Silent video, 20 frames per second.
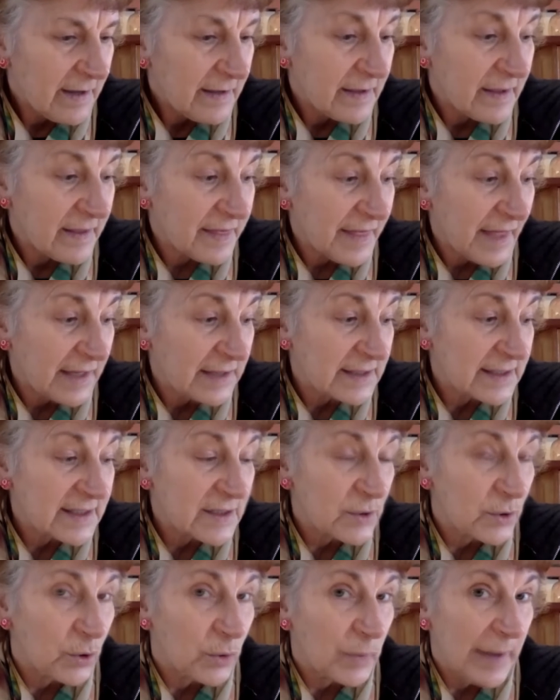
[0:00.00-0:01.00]
The
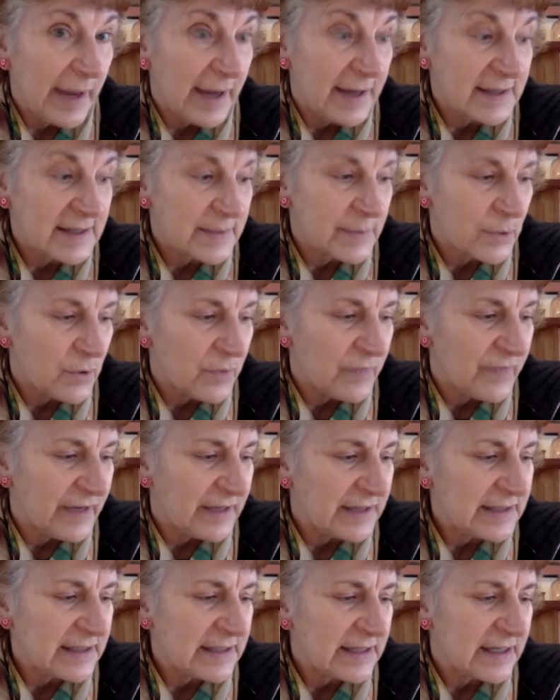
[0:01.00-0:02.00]
thunderstorm asthma
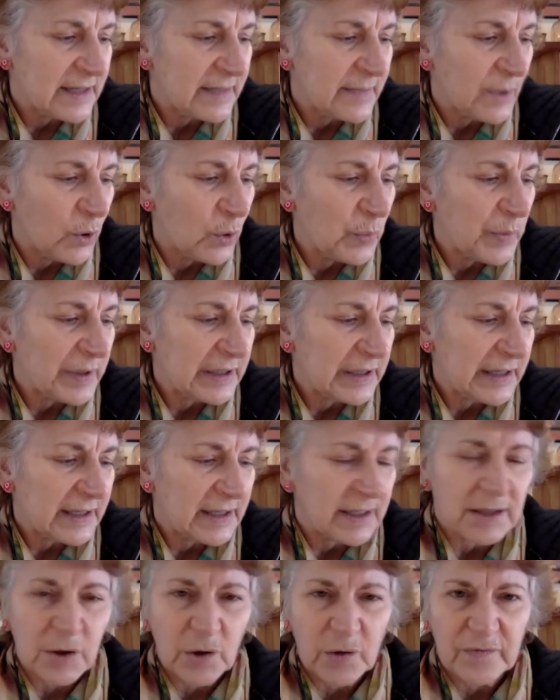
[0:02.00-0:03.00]
event in Melbourne
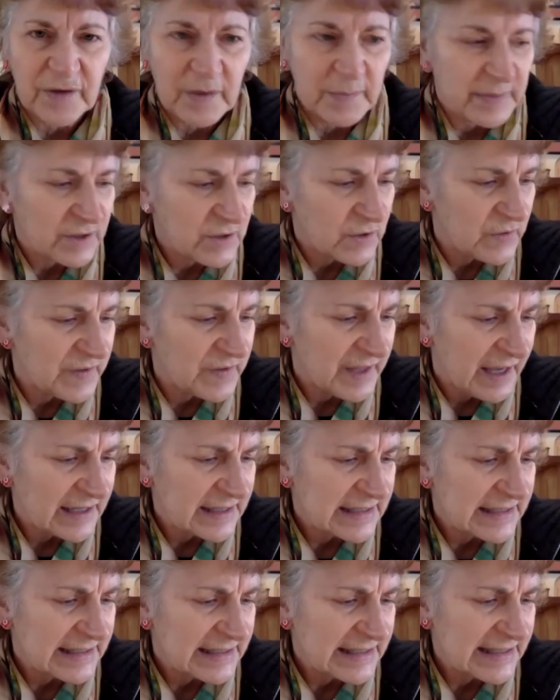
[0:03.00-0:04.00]
in November
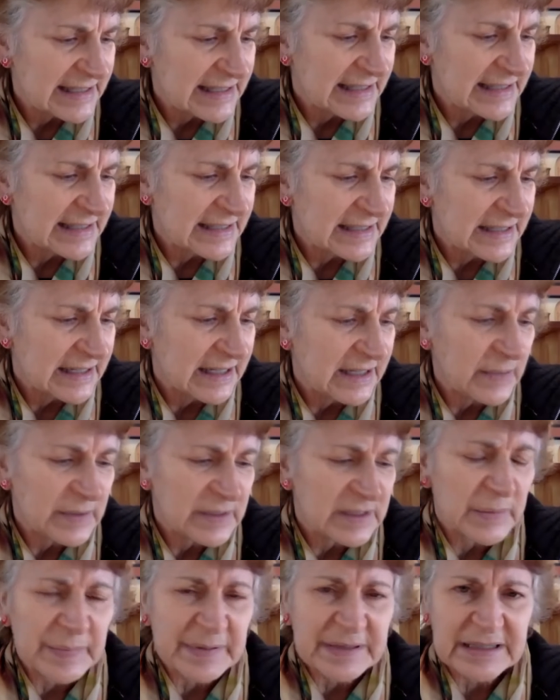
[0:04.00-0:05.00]
2016
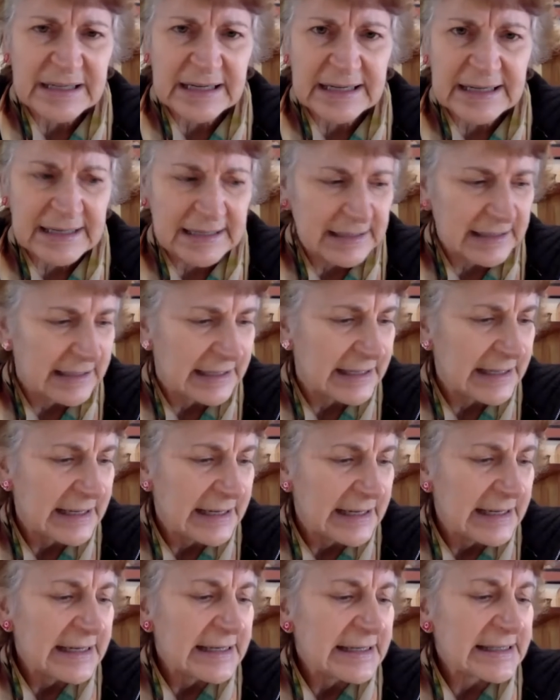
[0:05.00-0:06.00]
was a particularly
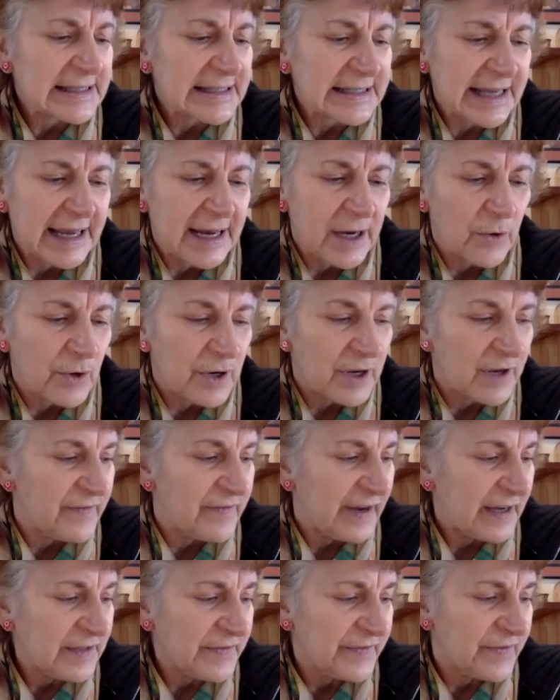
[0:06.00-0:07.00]
scary
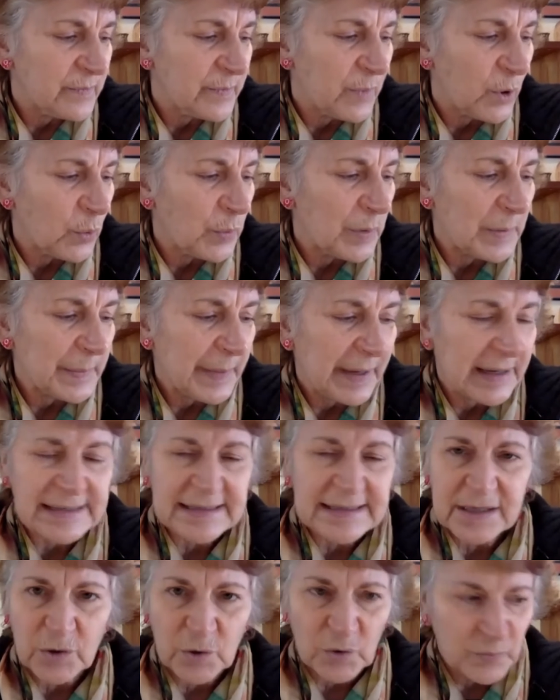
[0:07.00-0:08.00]
event for
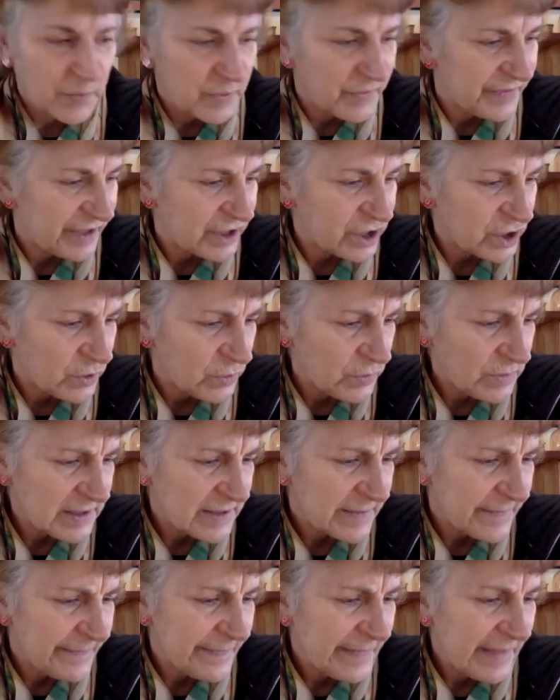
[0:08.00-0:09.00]
Melbourne-based health professionals.